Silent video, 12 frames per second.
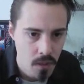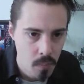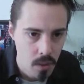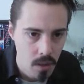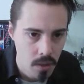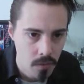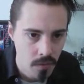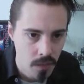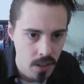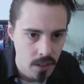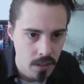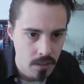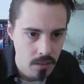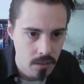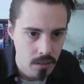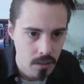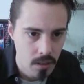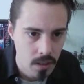part of a
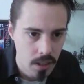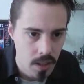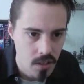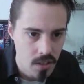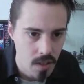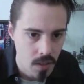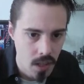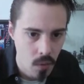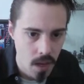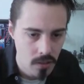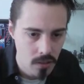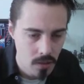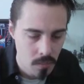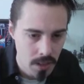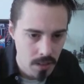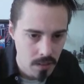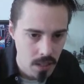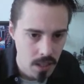legendary quest or something
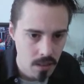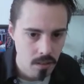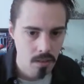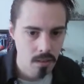like that.